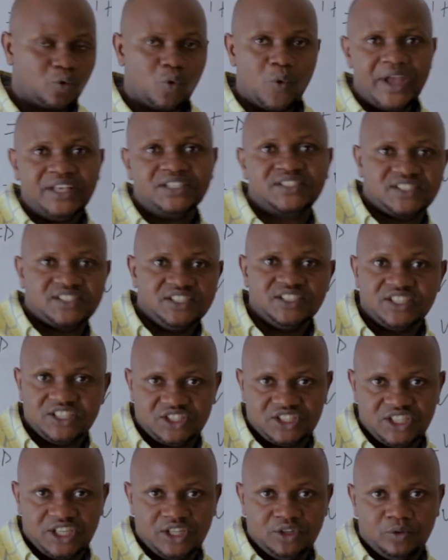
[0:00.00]
wasting
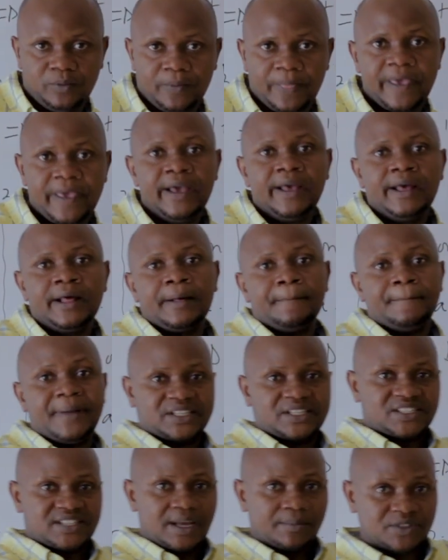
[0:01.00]
chin.
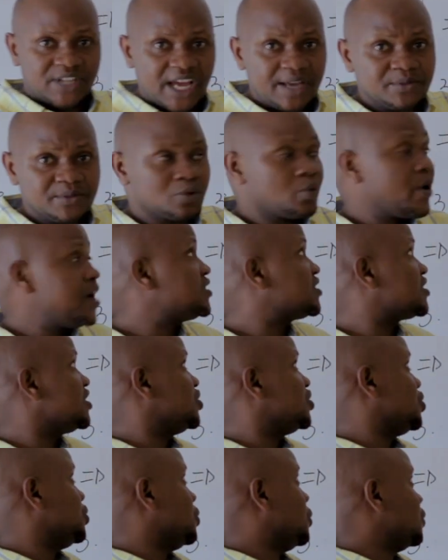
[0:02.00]
But sometimes waste
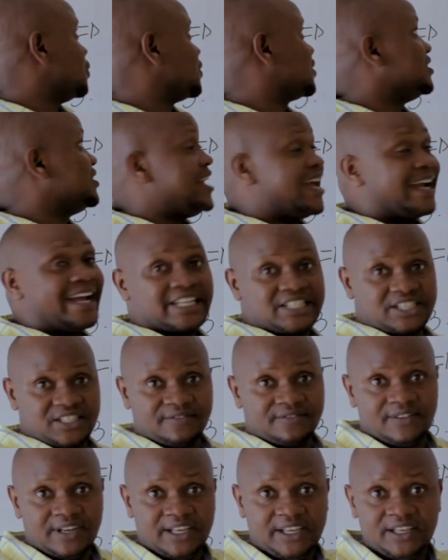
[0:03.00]
is used
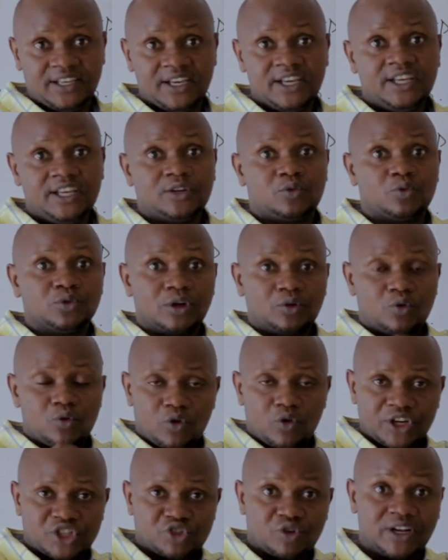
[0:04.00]
negatively. Ikunda
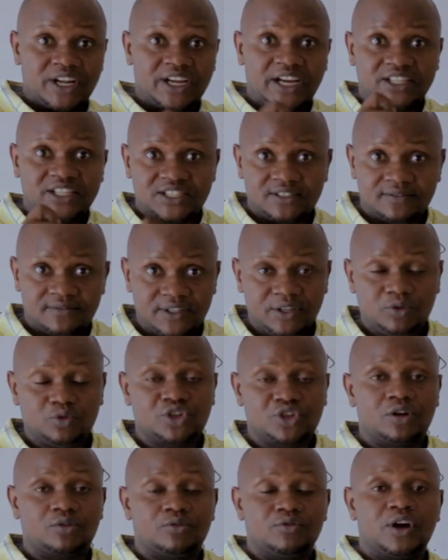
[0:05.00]
gukoreshwa negatively,
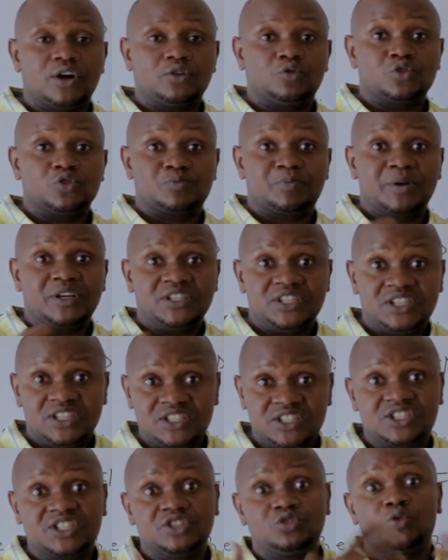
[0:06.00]
ushaka kuvuga go spending
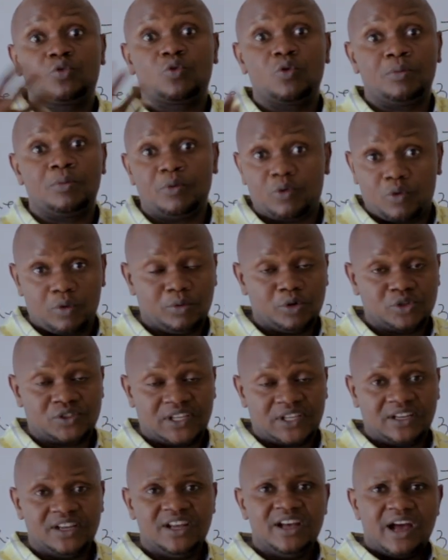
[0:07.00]
ikintu
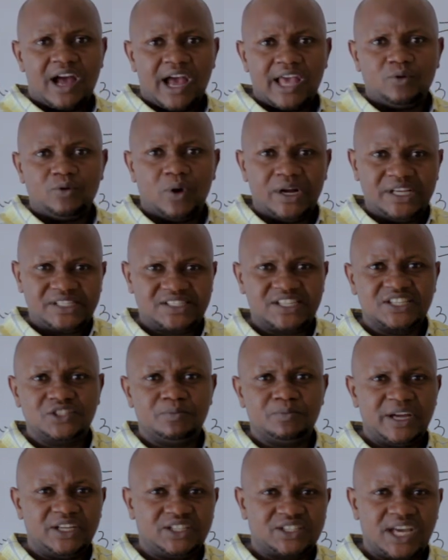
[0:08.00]
kubusa. I wasted
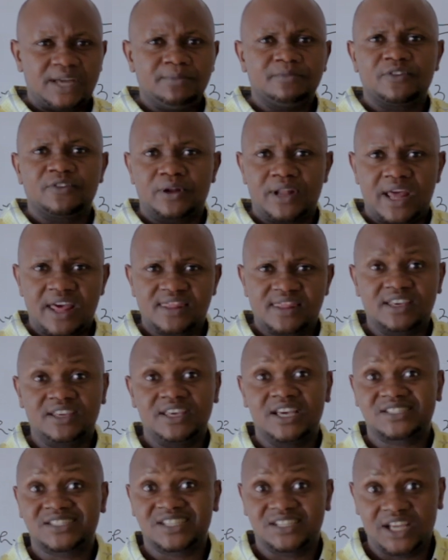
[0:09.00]
my time for nothing
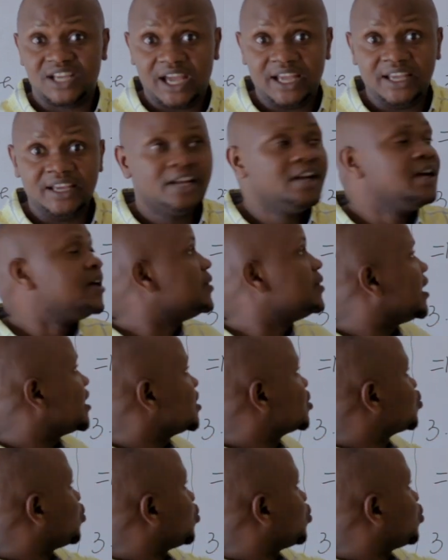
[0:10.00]
yesterday. That is